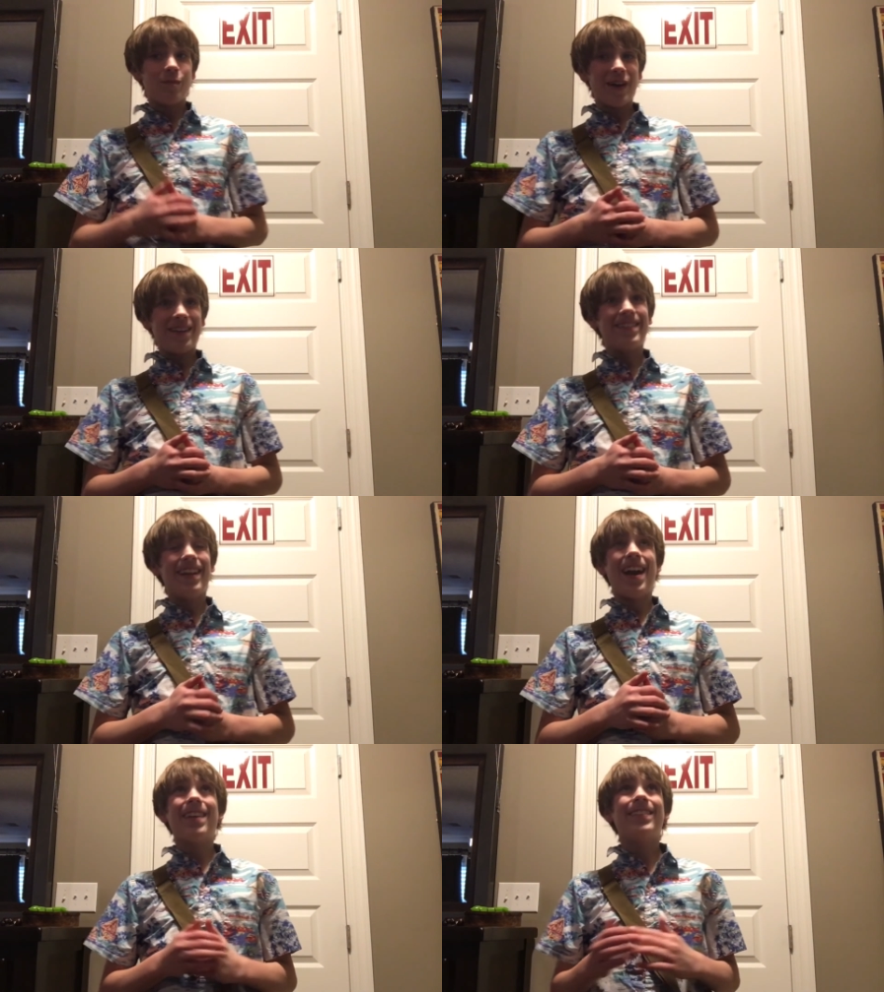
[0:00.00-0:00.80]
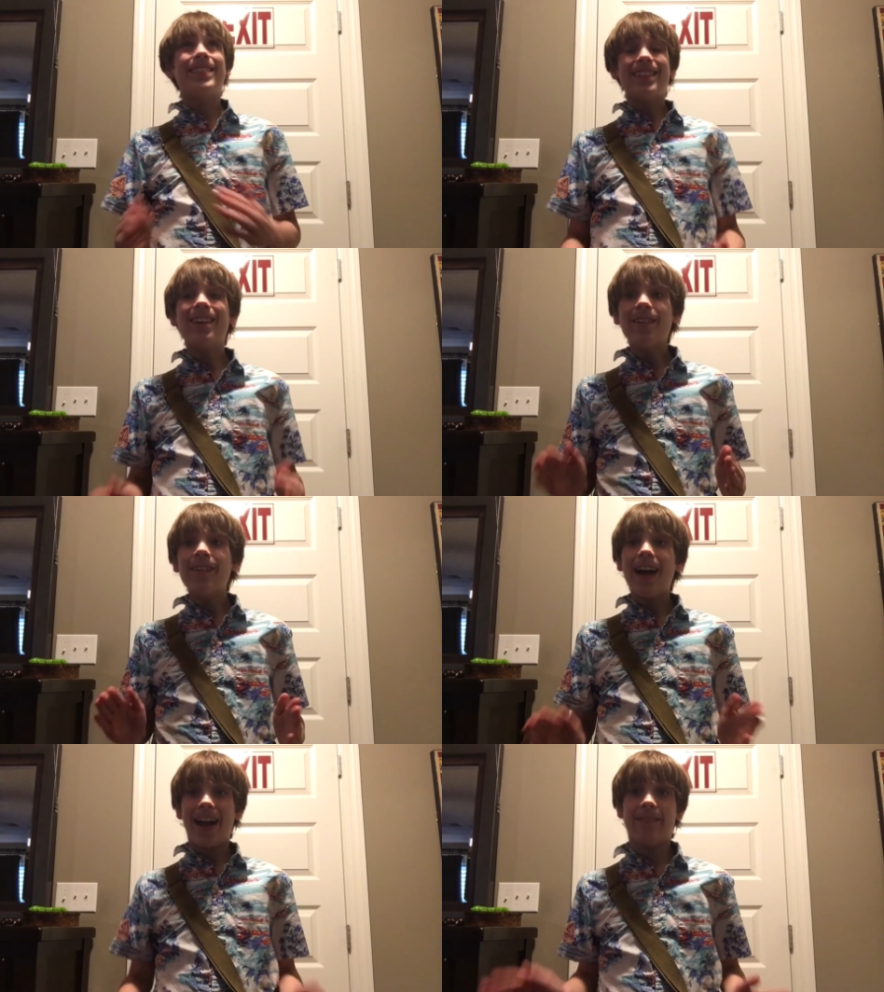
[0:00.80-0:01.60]
But I am
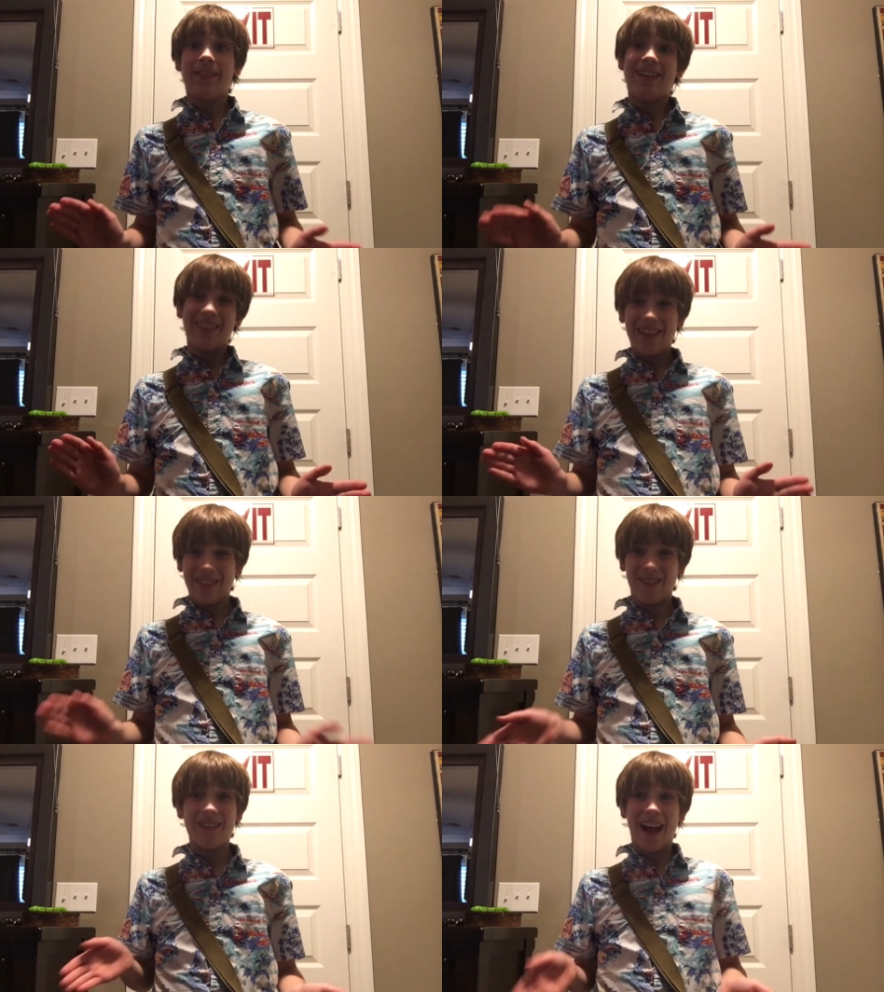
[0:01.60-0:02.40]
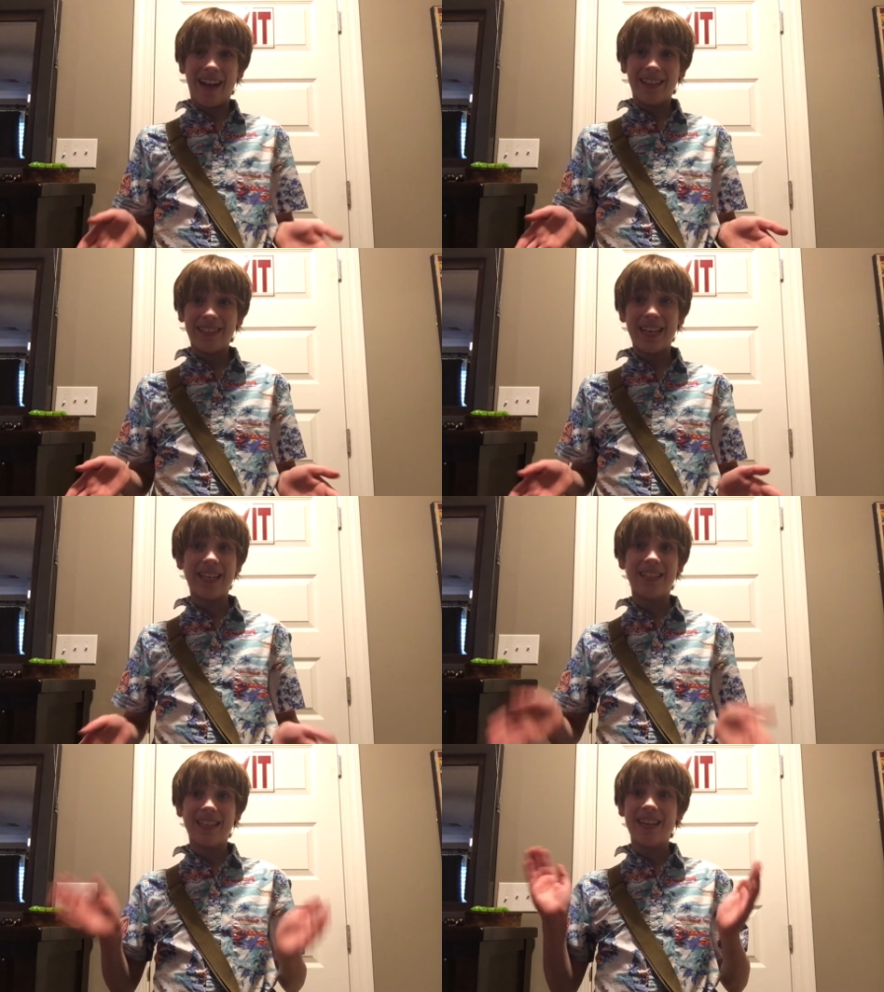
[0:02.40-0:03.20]
so happy to be with you guys.
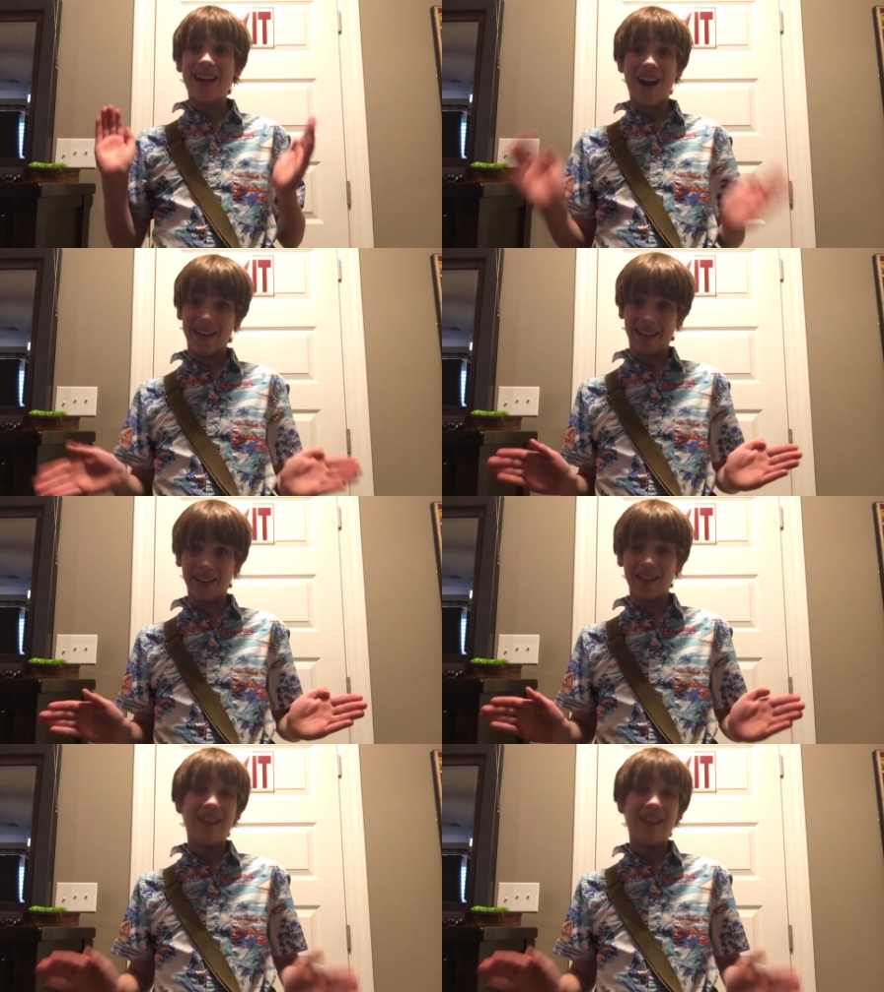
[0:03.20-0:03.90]
It is an honor.